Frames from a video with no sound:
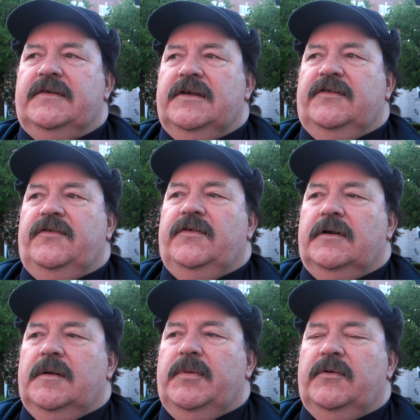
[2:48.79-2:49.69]
Kissinger
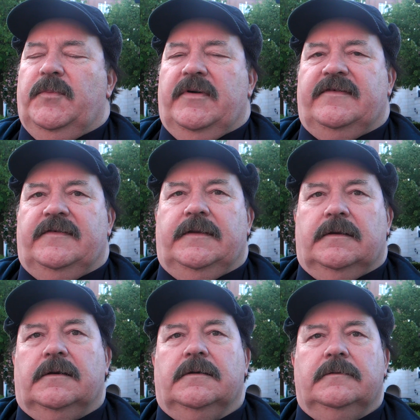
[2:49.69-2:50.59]
are both present there.
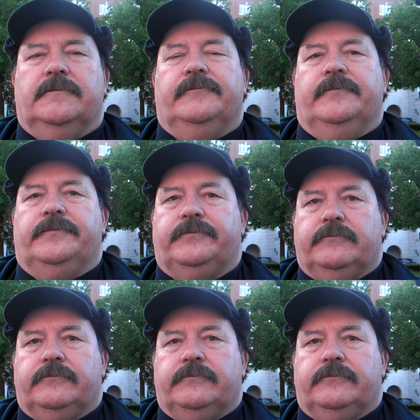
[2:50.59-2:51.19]
Yes.